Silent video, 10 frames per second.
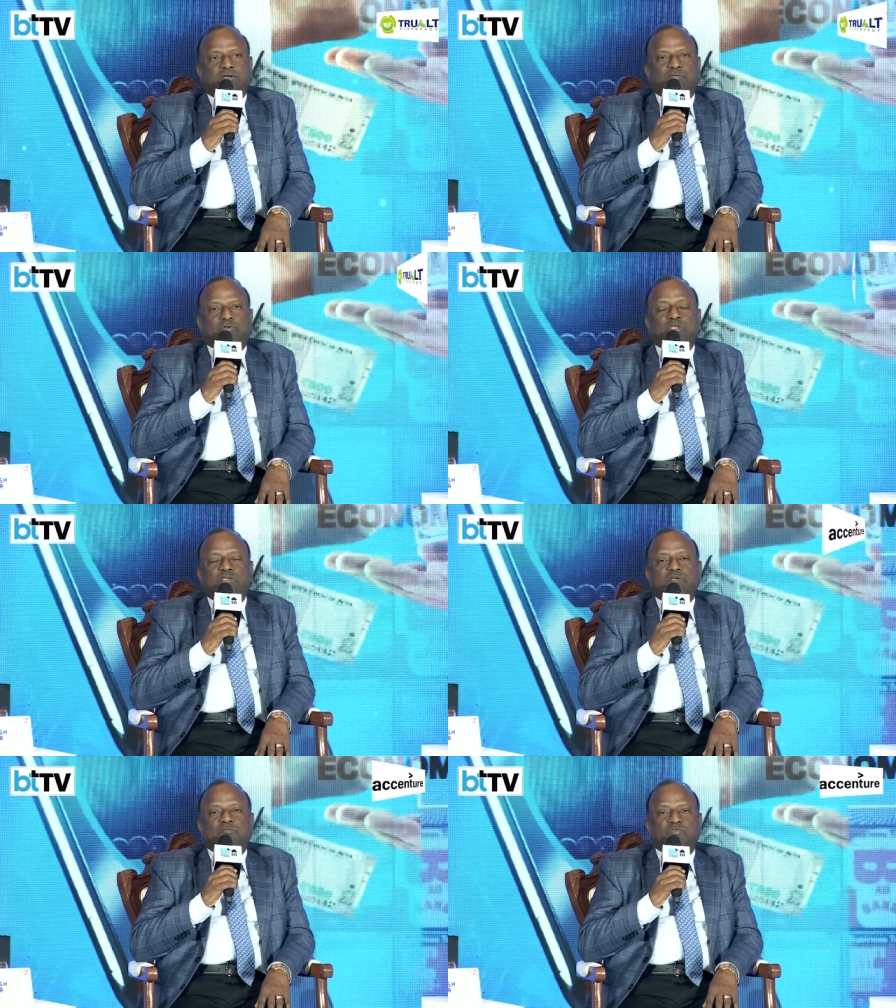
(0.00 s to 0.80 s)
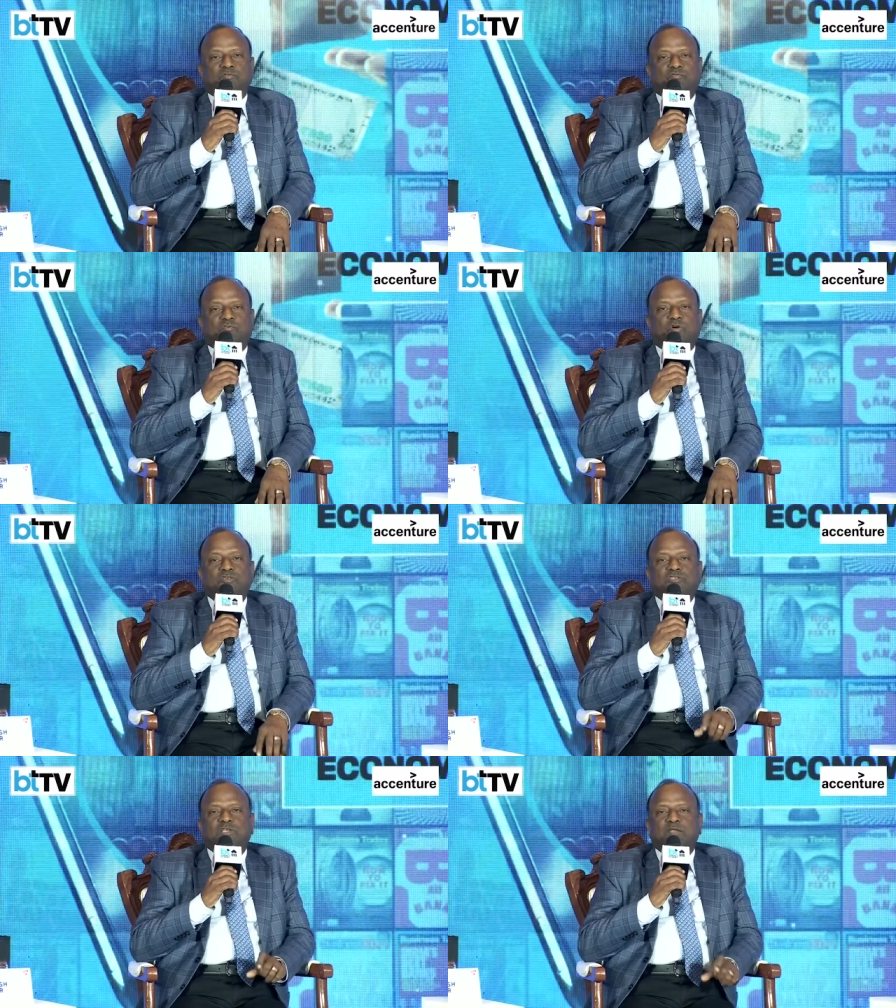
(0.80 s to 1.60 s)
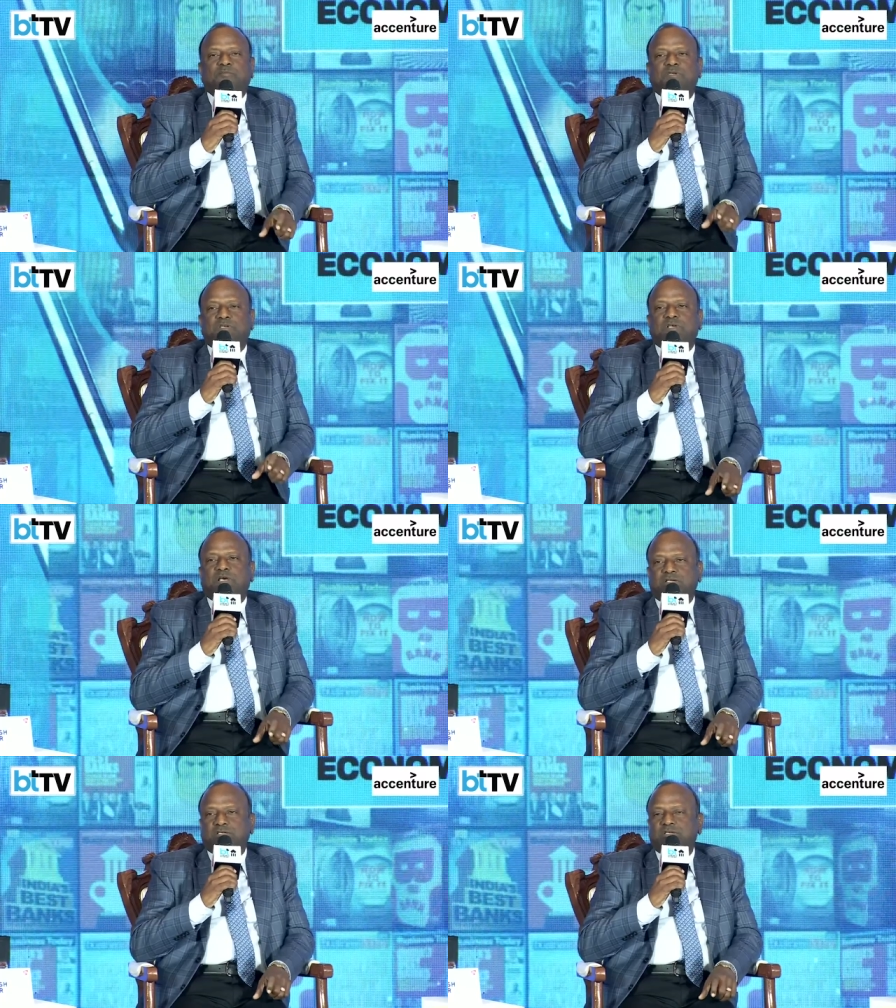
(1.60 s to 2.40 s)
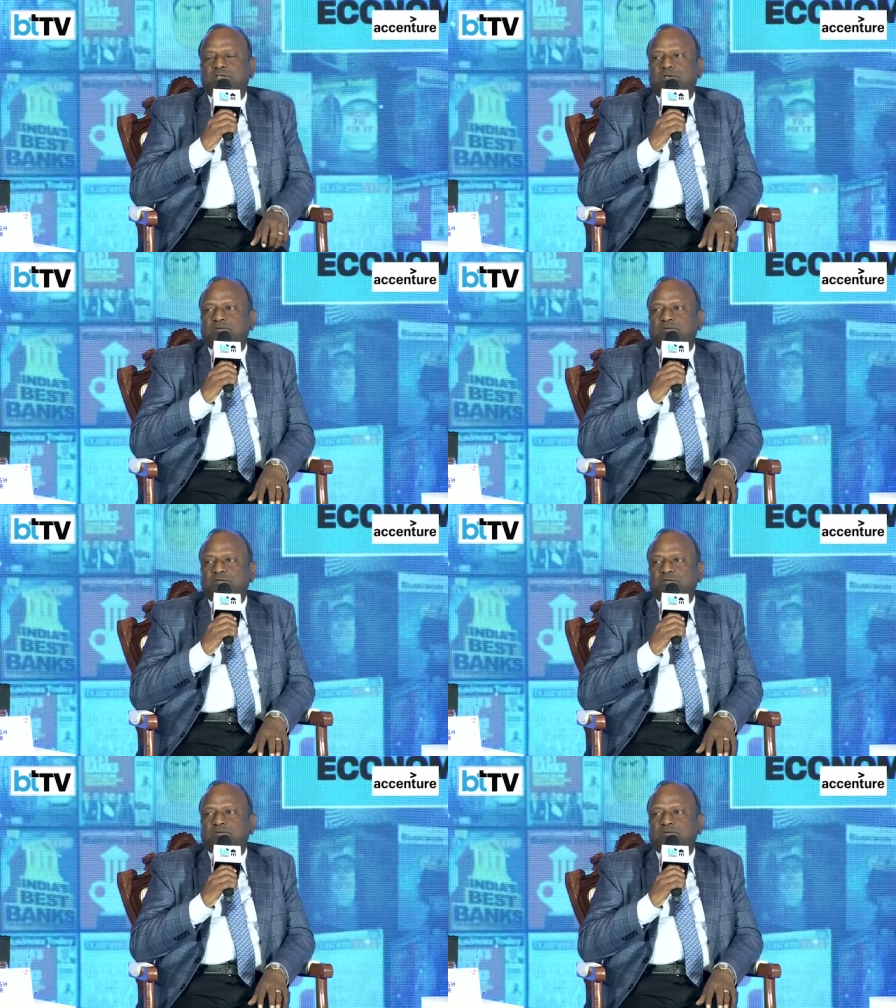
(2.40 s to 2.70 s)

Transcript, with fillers: So in terms of cost arbitrage,